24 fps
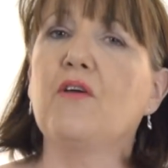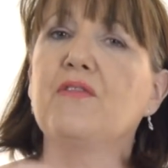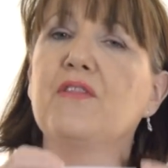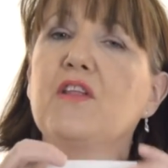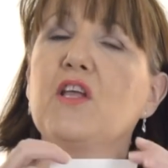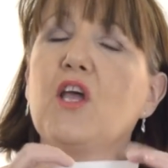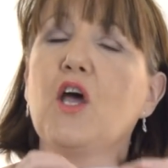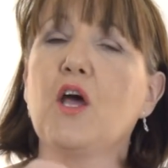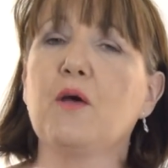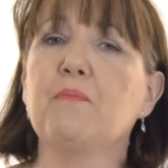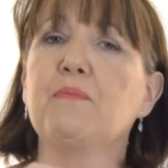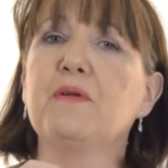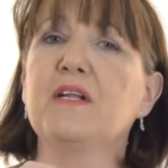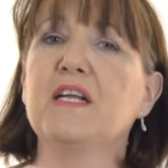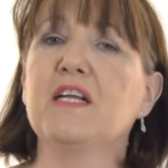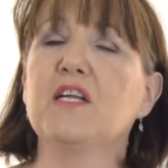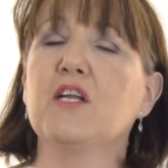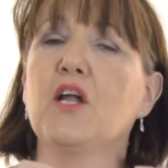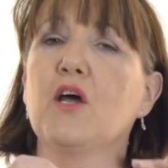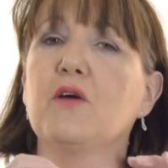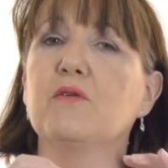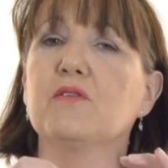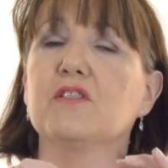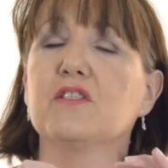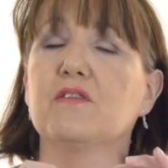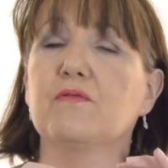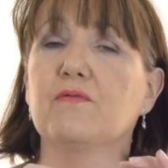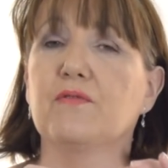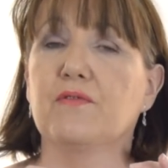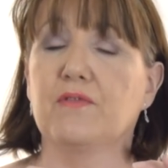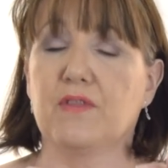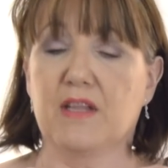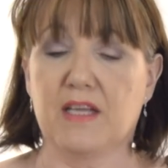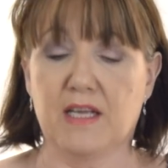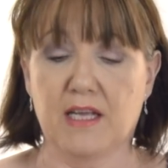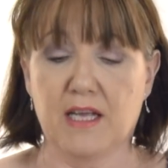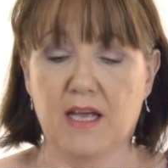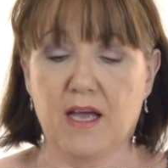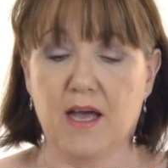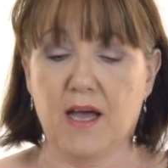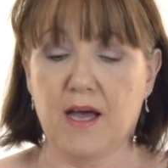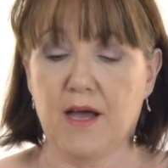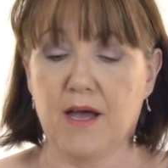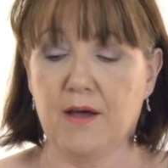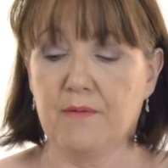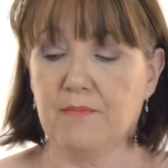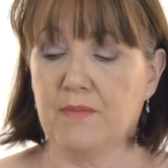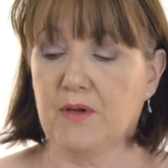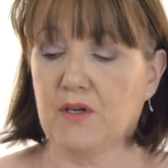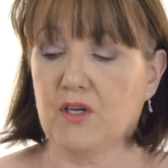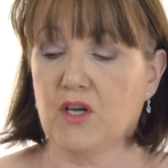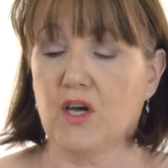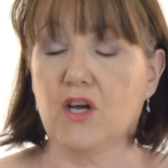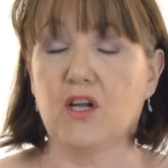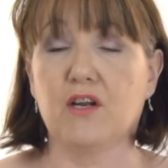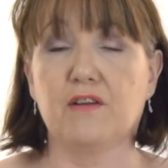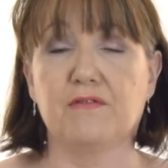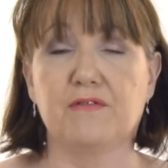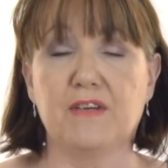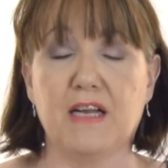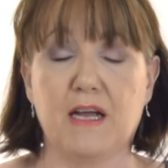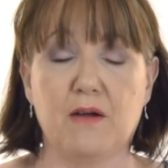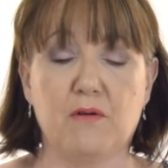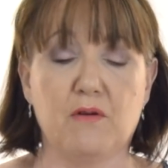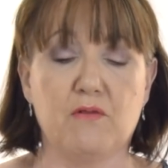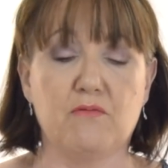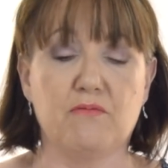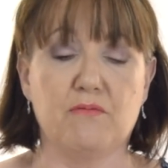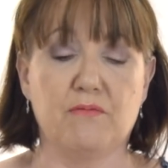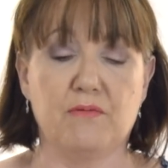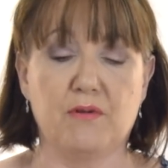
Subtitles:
on the opening notes of the Girl of Now